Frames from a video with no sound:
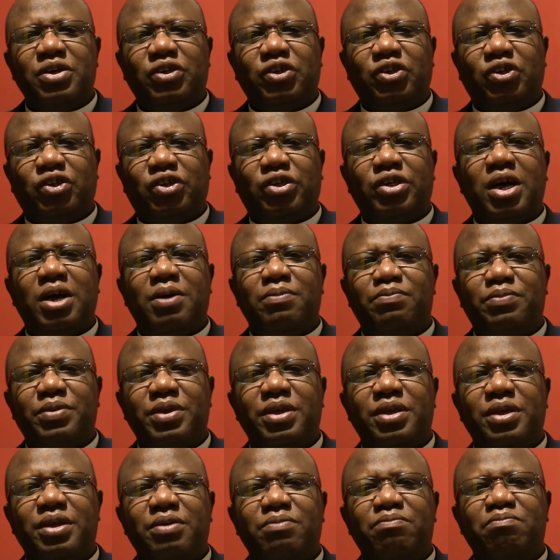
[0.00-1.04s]
shall
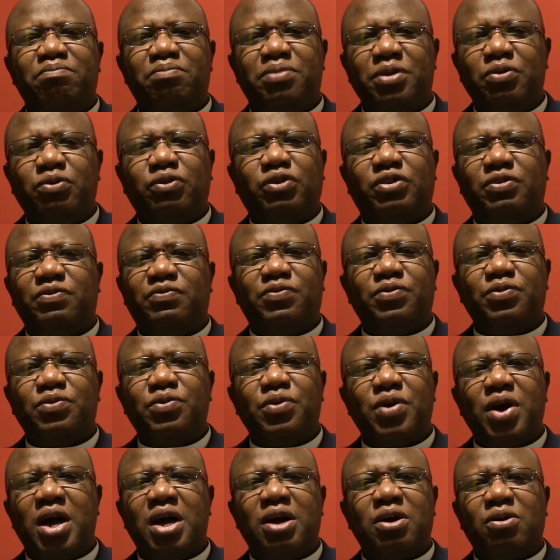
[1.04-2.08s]
be
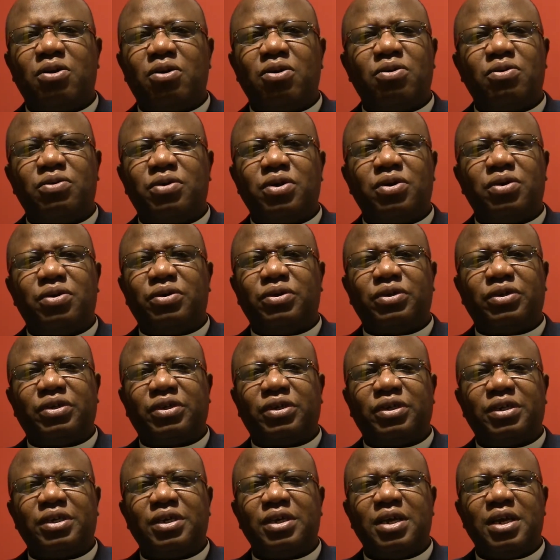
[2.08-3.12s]
beautiful and
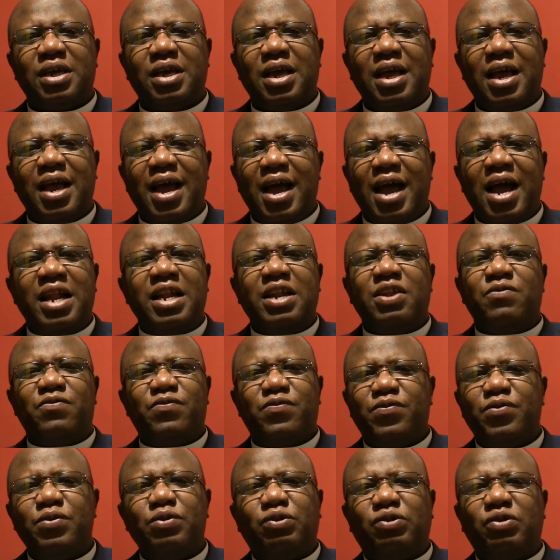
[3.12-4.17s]
glorious, and the
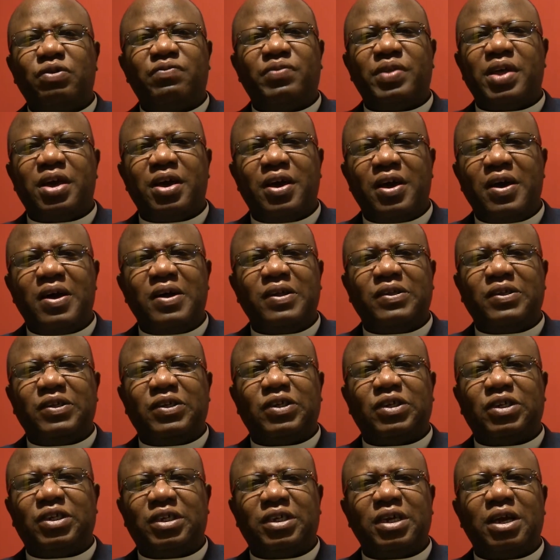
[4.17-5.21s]
fruit of the heart
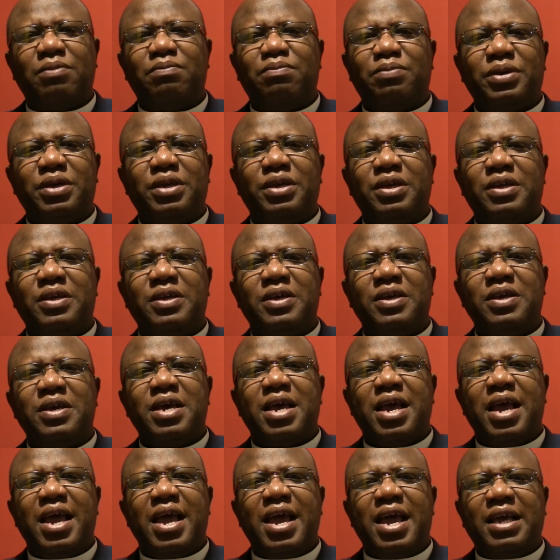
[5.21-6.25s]
shall be
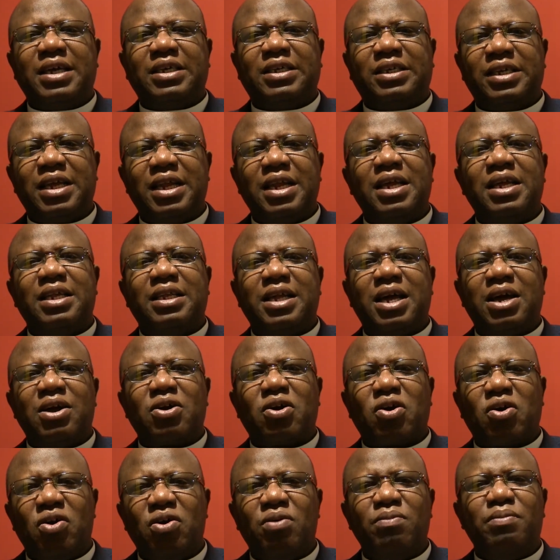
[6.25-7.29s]
excellent
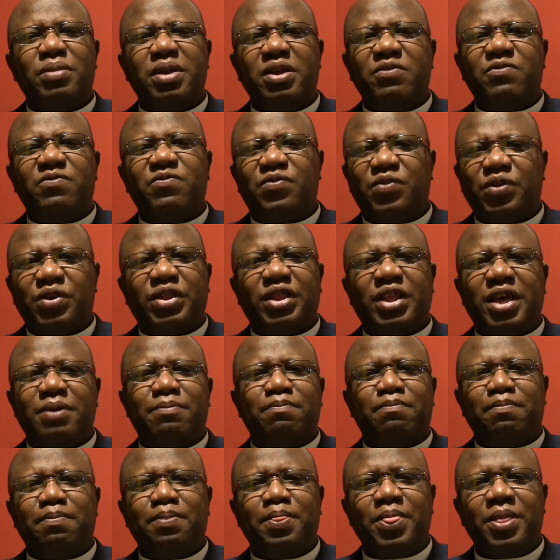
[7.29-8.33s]
and comely for
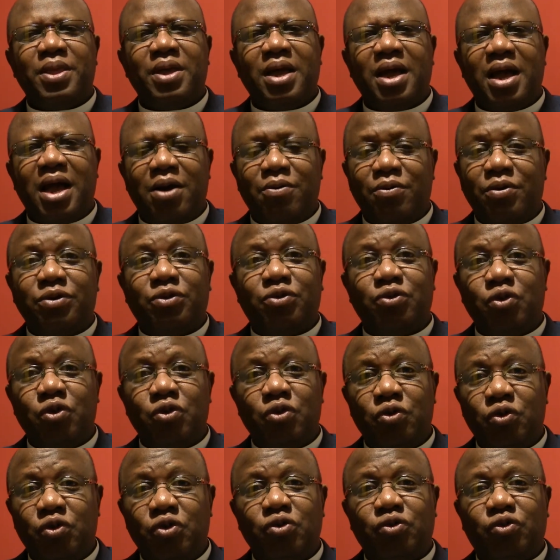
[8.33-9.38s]
them I want you
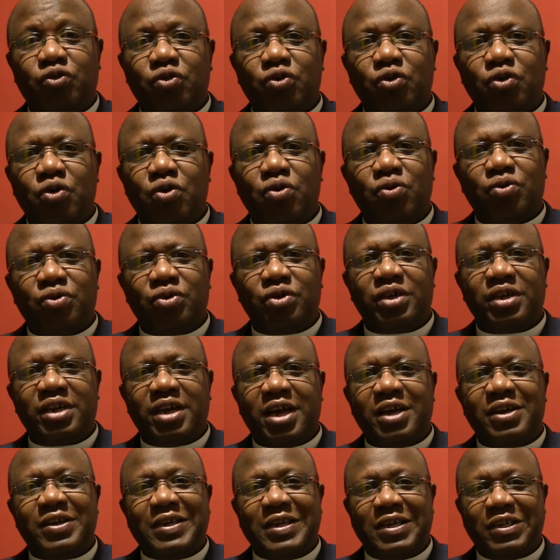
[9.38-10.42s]
to know
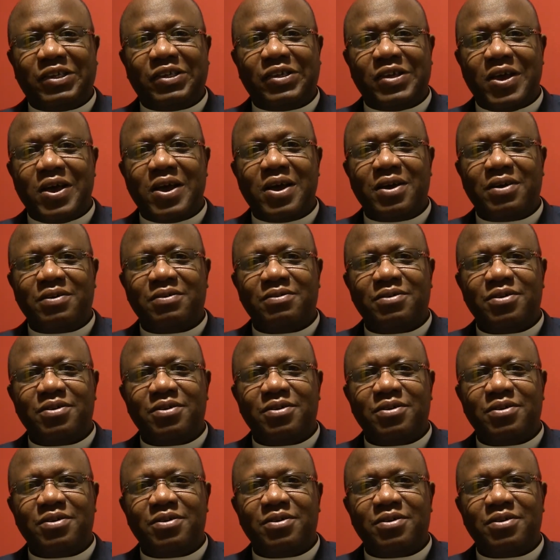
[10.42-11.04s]
that this year,